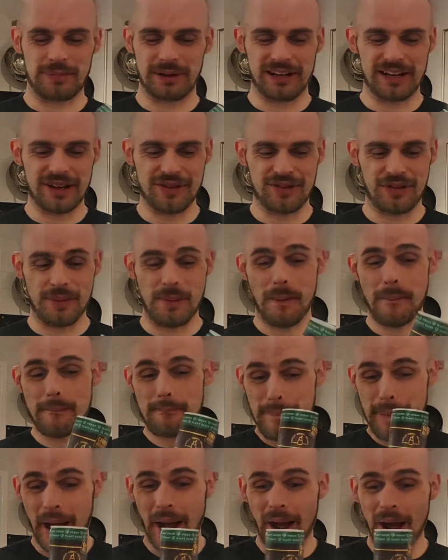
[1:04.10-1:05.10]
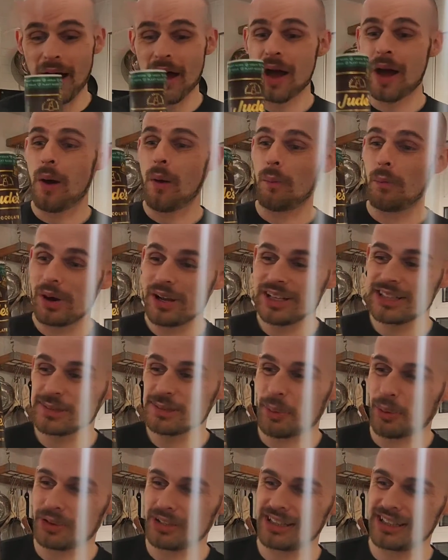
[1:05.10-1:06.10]
believe them. But we
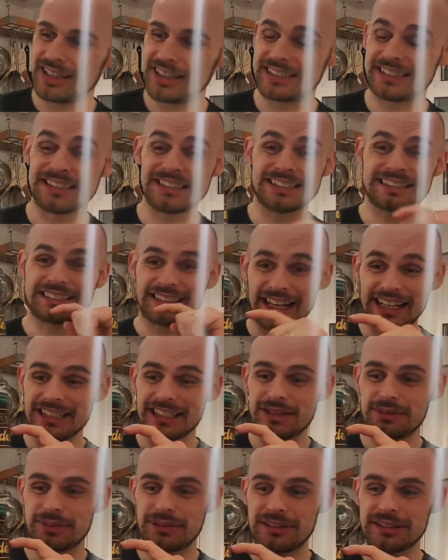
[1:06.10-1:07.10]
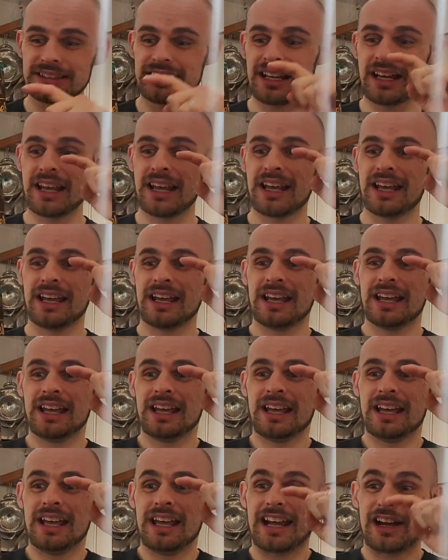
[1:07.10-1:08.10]
spotted this in Sainsbury's.
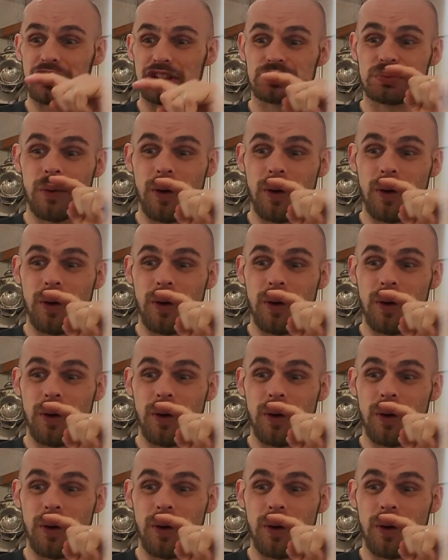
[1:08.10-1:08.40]
It costs